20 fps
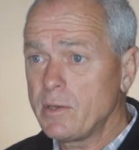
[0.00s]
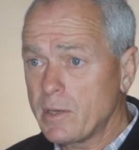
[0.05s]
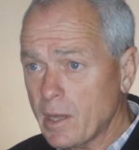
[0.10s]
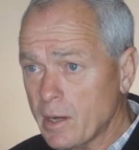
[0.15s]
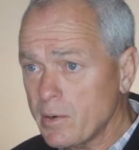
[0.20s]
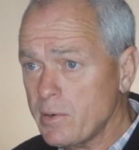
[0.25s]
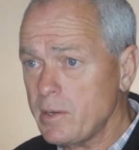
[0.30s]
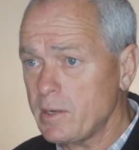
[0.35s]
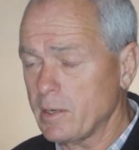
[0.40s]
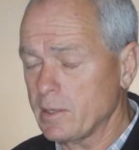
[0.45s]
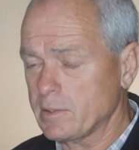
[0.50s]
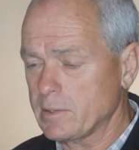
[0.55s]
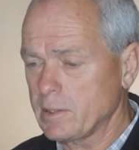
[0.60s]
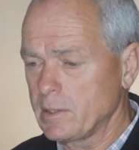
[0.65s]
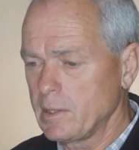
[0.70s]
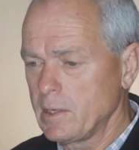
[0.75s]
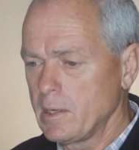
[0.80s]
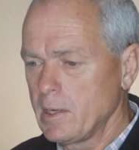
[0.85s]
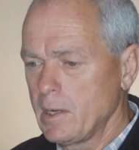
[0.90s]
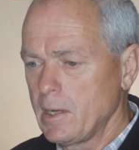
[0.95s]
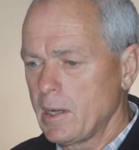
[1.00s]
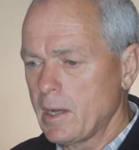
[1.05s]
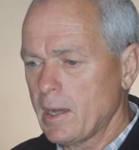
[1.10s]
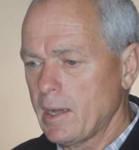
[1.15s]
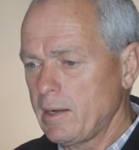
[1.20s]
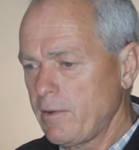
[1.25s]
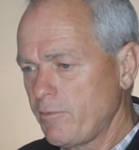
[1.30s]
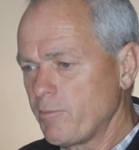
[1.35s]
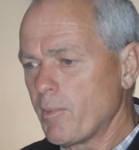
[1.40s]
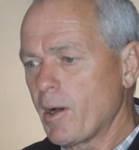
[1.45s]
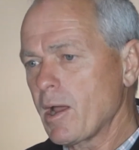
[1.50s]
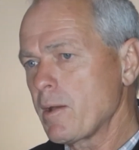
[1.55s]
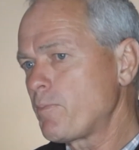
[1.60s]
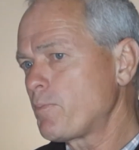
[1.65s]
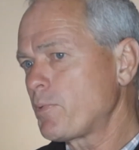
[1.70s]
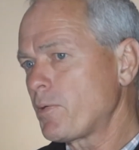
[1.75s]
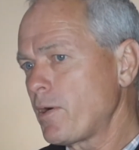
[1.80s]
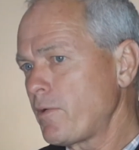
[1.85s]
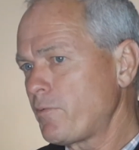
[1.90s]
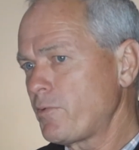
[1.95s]
knowing it. And if my
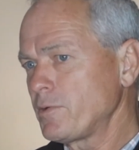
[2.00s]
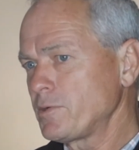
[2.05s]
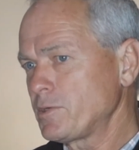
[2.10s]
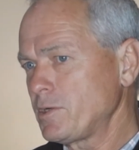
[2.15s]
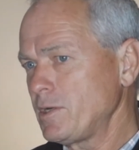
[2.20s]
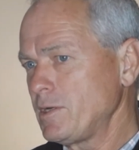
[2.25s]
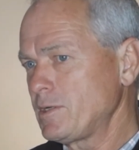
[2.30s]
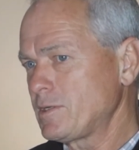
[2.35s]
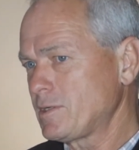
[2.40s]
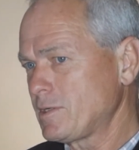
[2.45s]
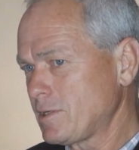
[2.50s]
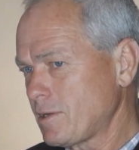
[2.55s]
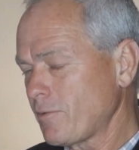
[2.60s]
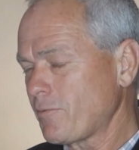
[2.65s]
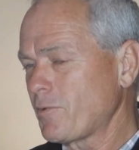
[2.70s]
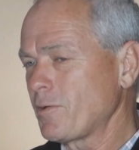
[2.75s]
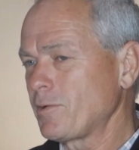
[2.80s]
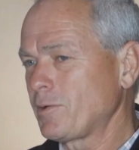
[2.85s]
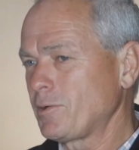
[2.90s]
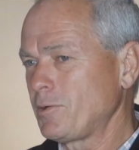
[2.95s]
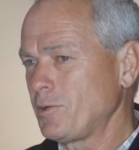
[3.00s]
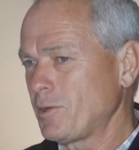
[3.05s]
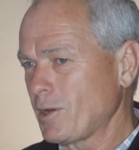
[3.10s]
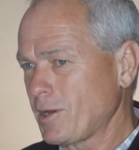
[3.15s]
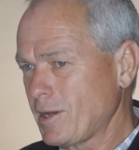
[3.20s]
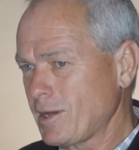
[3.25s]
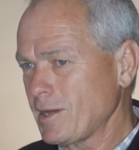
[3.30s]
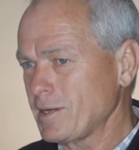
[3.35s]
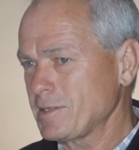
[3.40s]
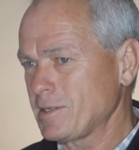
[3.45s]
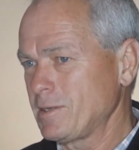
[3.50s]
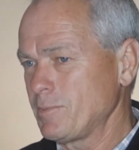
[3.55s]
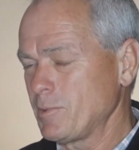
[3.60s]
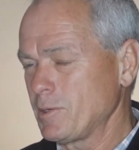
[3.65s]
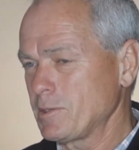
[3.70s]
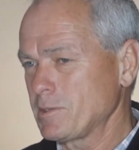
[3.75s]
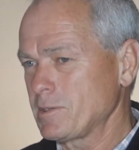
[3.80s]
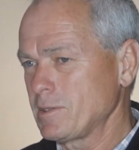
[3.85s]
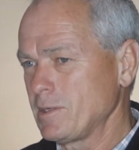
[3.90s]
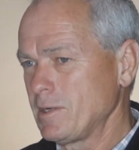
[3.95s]
preference is different to the
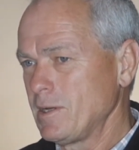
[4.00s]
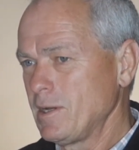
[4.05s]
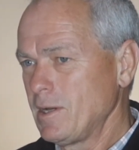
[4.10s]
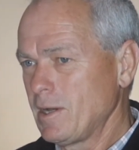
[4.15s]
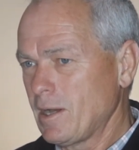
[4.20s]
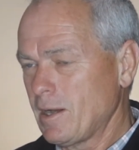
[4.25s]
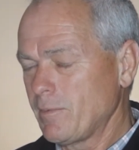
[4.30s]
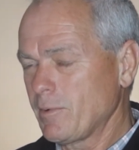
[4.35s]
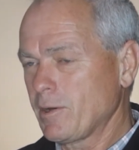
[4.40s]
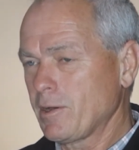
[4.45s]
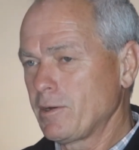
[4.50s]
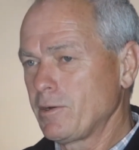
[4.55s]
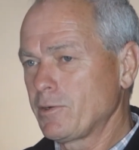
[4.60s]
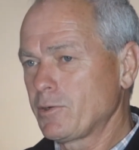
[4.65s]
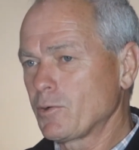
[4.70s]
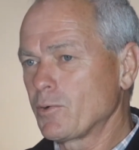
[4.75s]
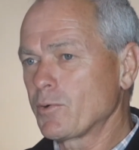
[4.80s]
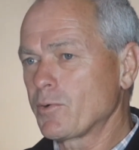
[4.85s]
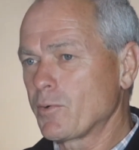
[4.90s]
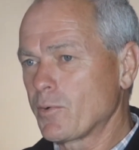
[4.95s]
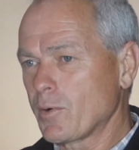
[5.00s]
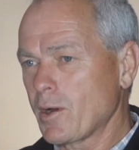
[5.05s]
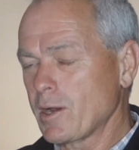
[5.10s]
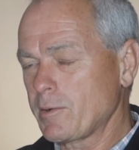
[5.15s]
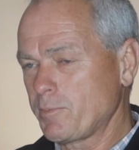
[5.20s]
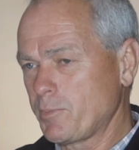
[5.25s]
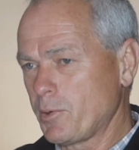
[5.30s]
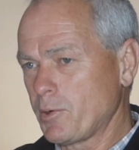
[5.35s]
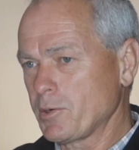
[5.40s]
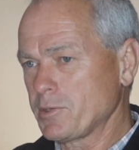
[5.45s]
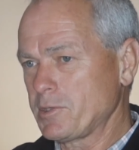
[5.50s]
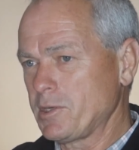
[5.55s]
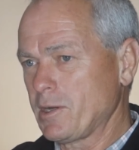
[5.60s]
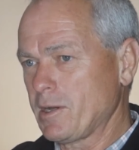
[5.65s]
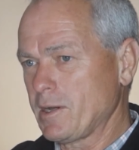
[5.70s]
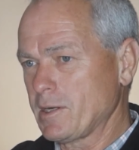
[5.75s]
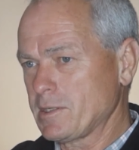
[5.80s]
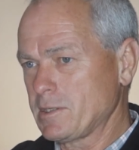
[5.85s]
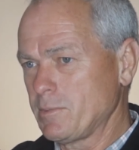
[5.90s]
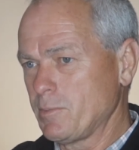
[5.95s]
customer's, I'm going to talk right past the
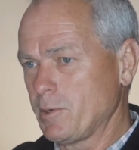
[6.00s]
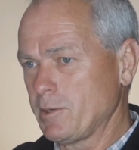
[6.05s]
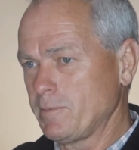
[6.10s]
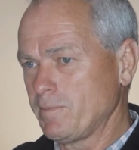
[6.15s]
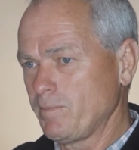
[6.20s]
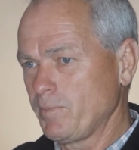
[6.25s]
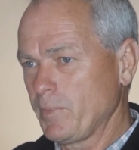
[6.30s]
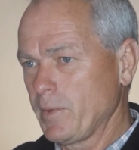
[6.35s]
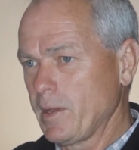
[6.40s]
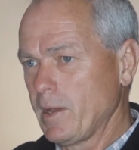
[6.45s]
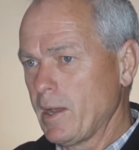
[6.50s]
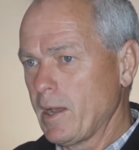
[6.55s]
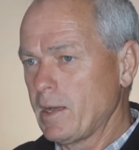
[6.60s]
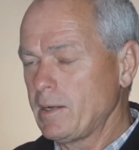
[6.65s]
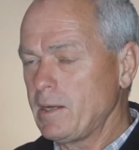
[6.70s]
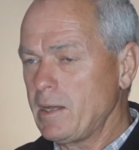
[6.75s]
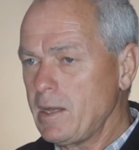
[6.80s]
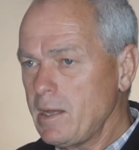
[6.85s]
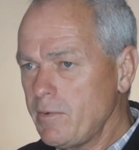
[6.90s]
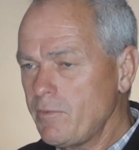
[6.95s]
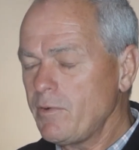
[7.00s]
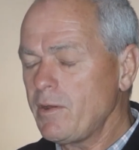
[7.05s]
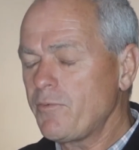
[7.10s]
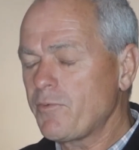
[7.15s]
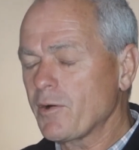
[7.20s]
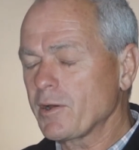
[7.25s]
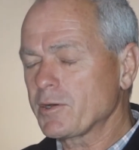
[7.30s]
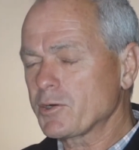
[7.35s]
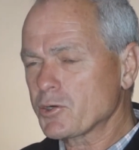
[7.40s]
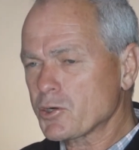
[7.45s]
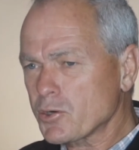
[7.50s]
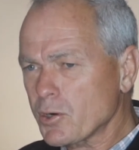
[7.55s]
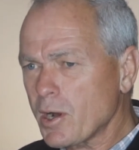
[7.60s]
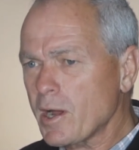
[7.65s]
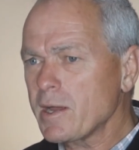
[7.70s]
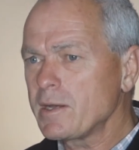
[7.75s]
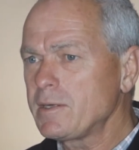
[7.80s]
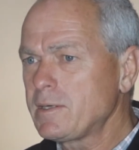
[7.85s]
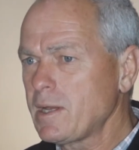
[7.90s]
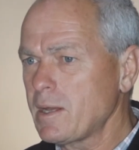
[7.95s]
customer. And even if I
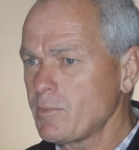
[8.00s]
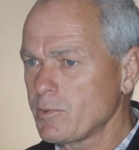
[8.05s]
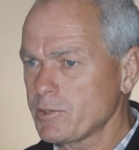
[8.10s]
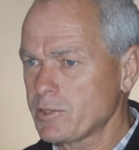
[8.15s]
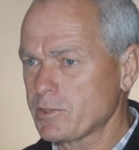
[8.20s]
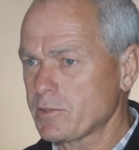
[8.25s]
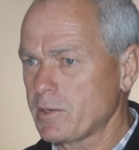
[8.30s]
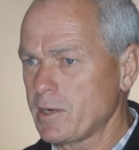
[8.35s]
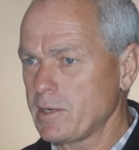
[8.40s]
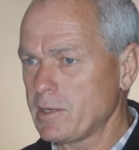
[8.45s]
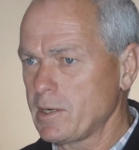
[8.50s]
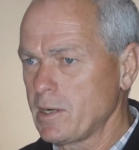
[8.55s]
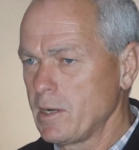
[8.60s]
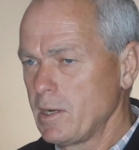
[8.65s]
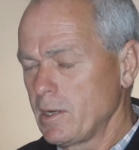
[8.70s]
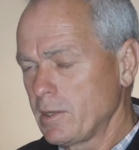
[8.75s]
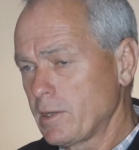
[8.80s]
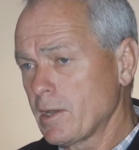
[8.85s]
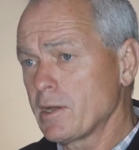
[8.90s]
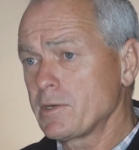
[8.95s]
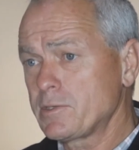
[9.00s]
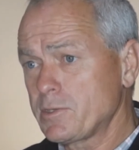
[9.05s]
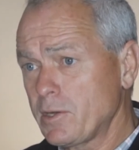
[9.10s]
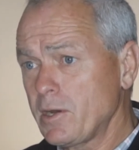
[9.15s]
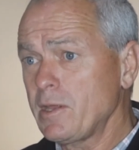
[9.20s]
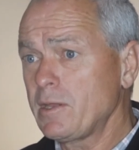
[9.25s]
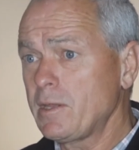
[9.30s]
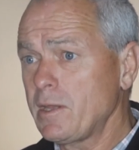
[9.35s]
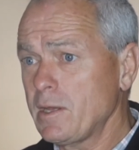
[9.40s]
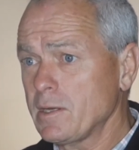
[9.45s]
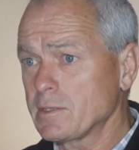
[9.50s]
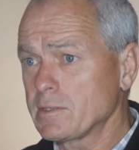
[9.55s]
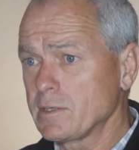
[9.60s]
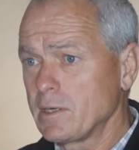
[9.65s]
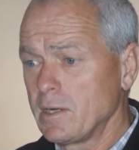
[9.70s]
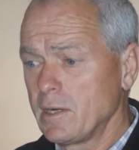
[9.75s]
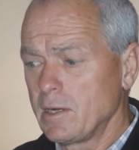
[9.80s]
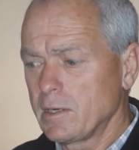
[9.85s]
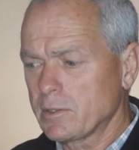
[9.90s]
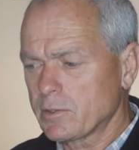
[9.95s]
try and demonstrate those three things,
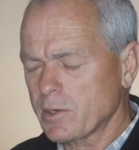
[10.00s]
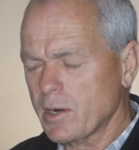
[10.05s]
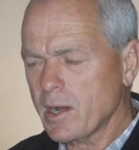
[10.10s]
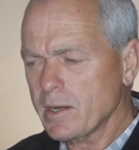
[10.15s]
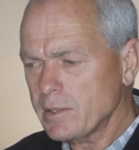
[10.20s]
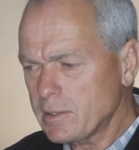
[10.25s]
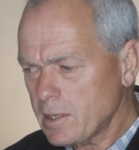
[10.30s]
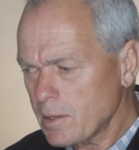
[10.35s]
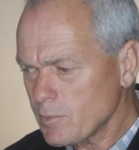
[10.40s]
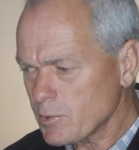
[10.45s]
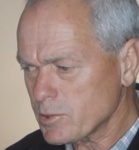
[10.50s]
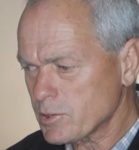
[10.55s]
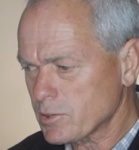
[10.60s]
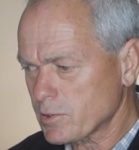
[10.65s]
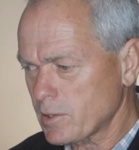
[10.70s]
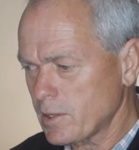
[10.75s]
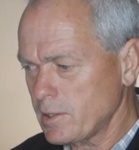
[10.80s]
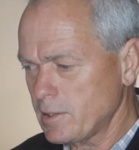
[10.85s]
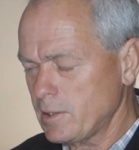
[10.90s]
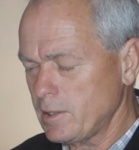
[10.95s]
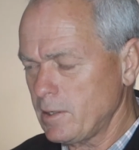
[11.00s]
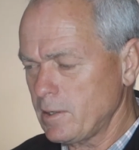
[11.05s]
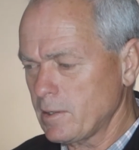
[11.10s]
try and demonstrate,